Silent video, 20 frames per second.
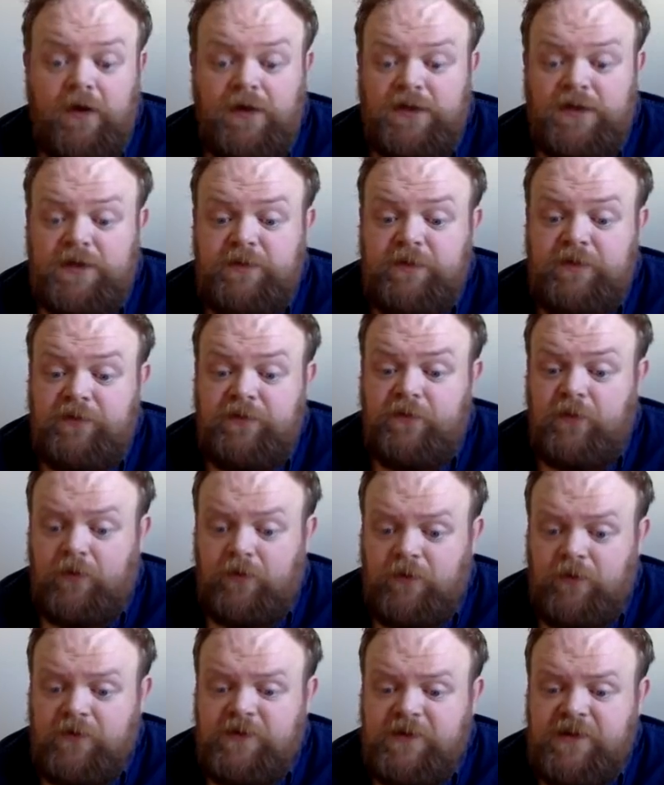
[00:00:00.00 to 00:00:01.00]
heard it
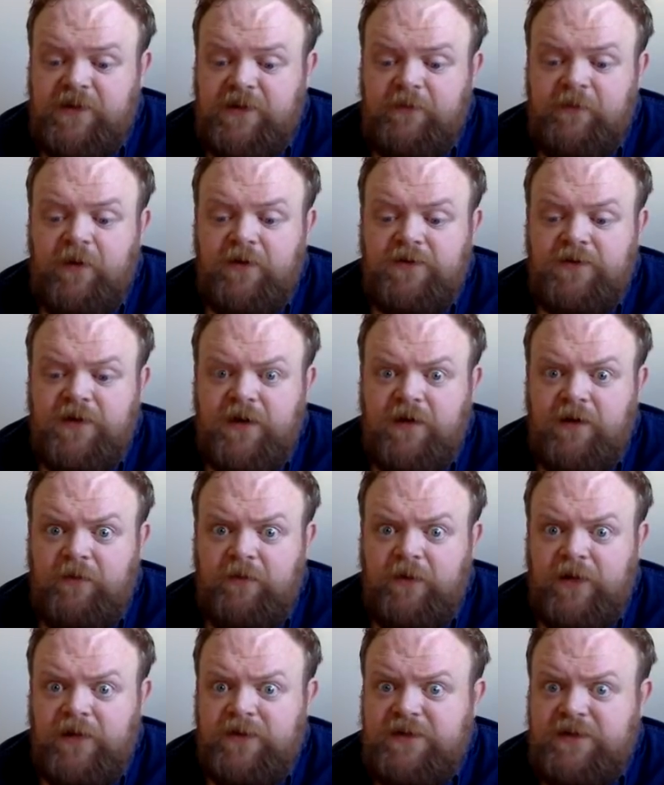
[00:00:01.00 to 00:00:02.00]
before," said the Mock
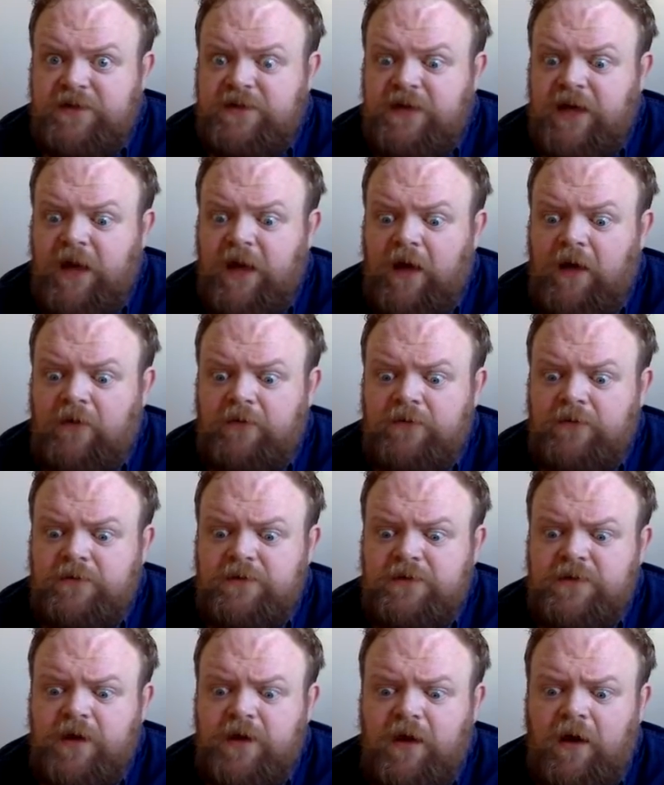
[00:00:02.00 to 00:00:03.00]
Turtle, "but it
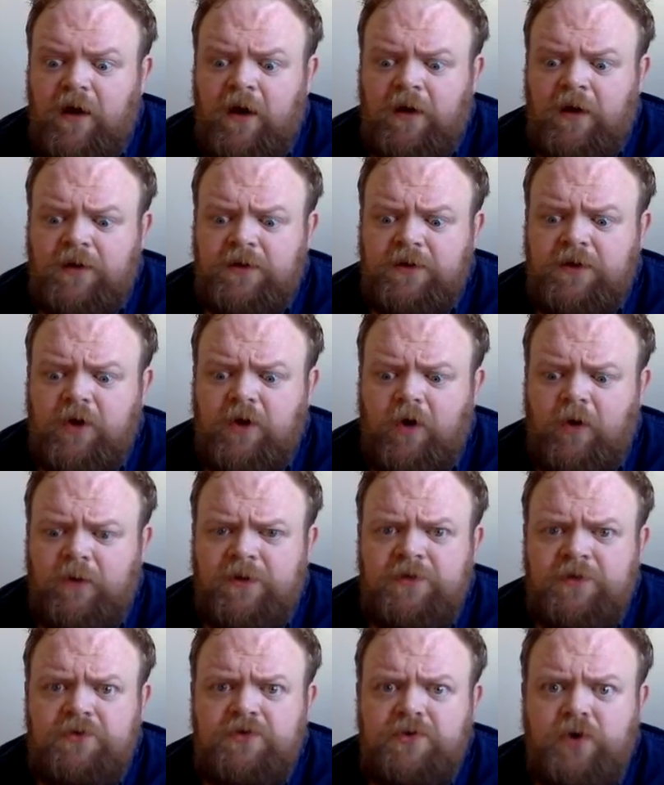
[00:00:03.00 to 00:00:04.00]
sounds
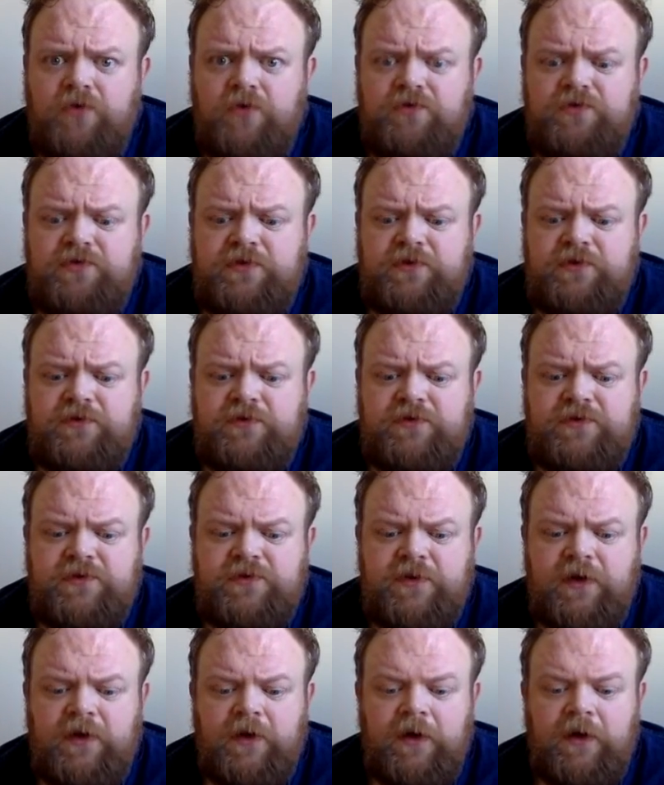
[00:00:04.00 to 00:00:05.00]
uncommon
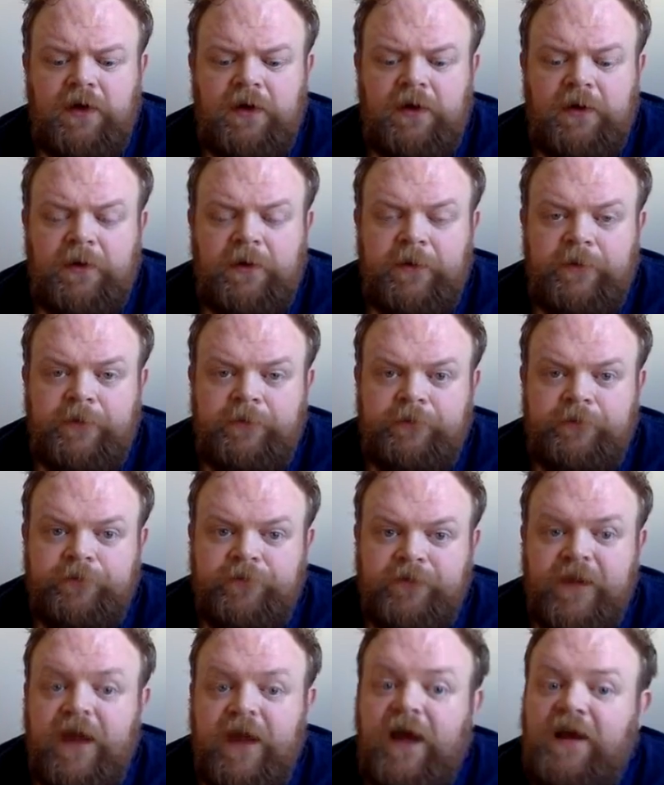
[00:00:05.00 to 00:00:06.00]
nonsense."
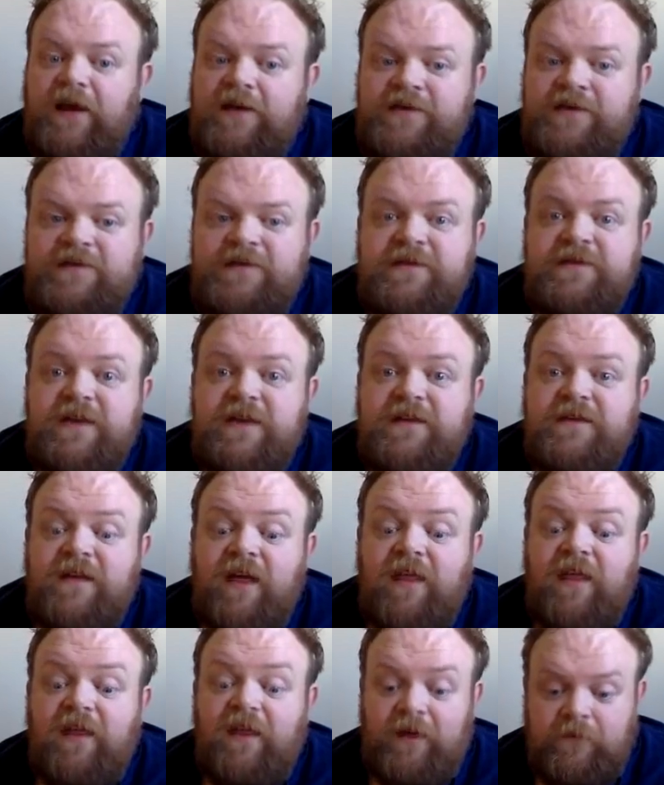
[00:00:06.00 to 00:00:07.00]
Alice said
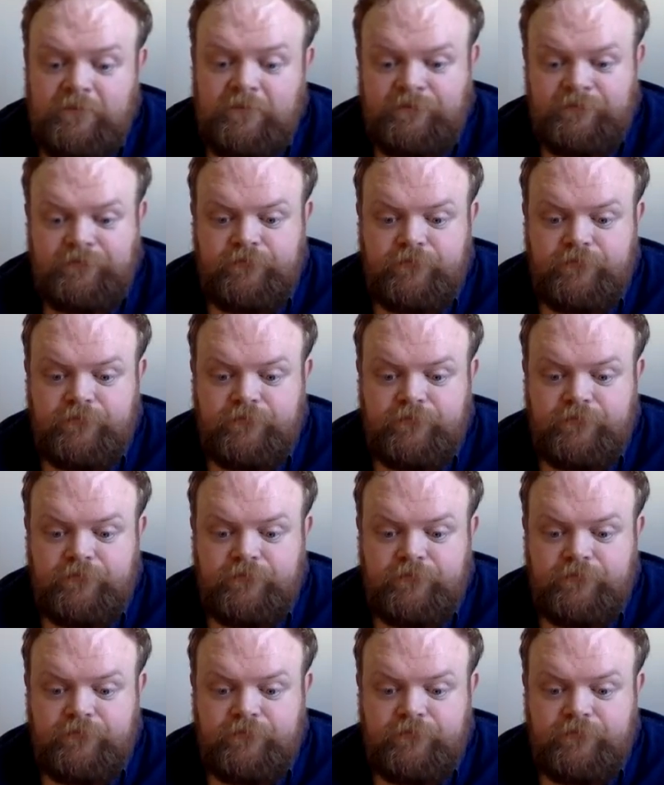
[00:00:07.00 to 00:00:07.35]
nothing.